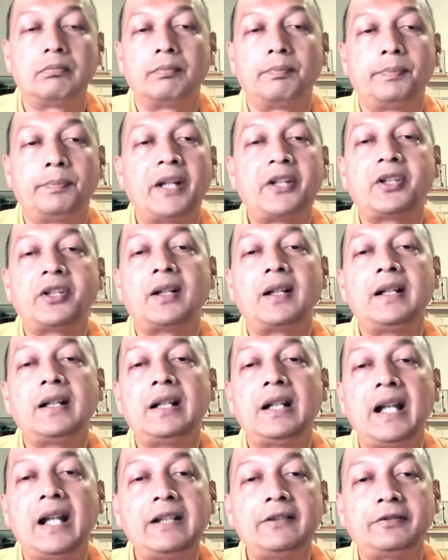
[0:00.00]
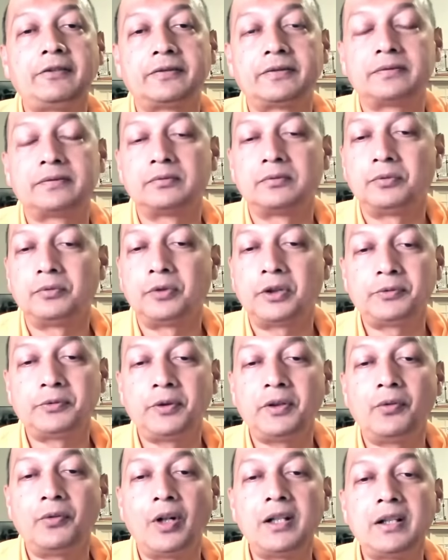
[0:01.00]
Pleasure in life, what
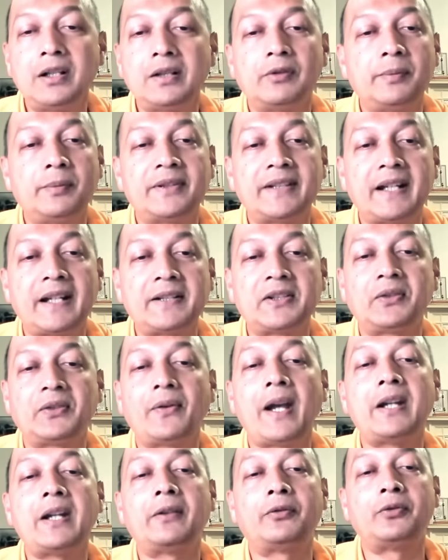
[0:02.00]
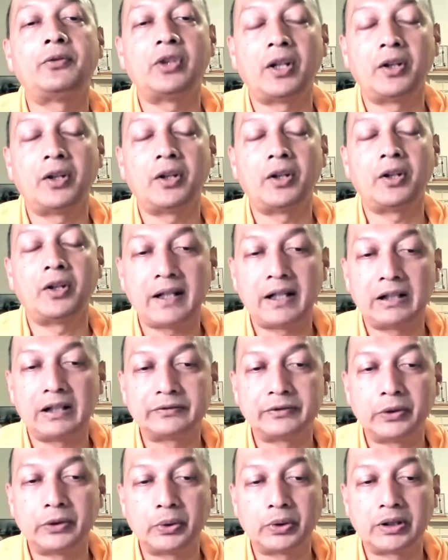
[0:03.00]
we want will be satisfied if we generate enough
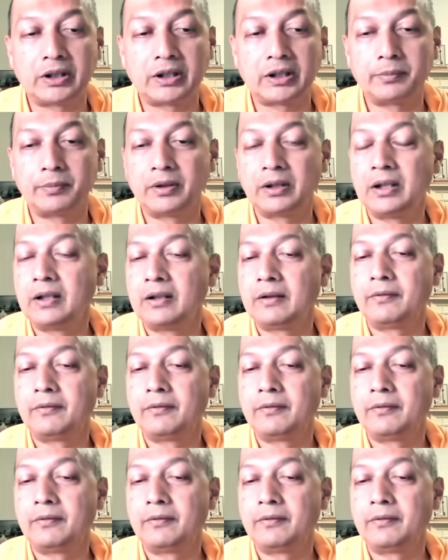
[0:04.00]
good karma.